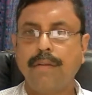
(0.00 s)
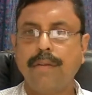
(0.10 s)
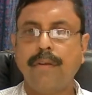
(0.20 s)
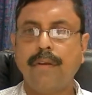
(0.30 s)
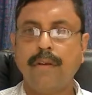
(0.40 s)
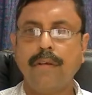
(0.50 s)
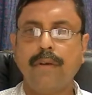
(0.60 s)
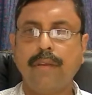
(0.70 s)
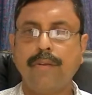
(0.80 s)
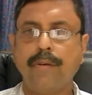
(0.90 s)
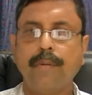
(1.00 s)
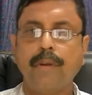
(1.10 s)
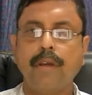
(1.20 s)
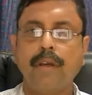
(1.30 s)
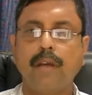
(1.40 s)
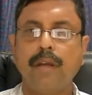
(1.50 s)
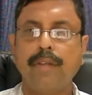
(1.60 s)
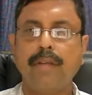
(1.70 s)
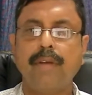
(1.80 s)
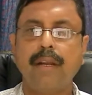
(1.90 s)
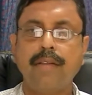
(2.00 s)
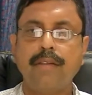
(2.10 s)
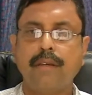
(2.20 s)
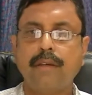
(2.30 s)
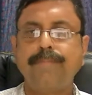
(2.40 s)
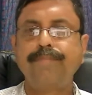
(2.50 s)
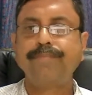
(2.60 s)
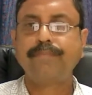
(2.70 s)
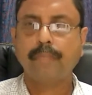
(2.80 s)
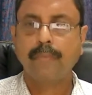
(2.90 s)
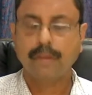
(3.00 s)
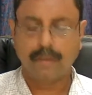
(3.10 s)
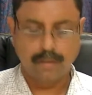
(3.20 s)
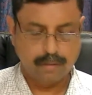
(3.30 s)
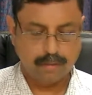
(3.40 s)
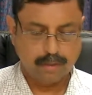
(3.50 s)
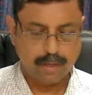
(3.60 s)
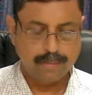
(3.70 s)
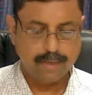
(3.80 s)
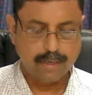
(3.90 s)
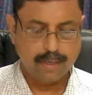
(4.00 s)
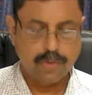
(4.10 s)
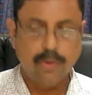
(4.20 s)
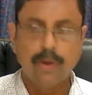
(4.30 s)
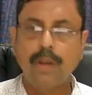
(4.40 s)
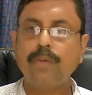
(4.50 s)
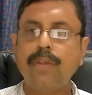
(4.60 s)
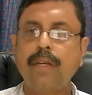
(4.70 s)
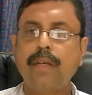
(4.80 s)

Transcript: Okay, so Selvaraj, as I told you that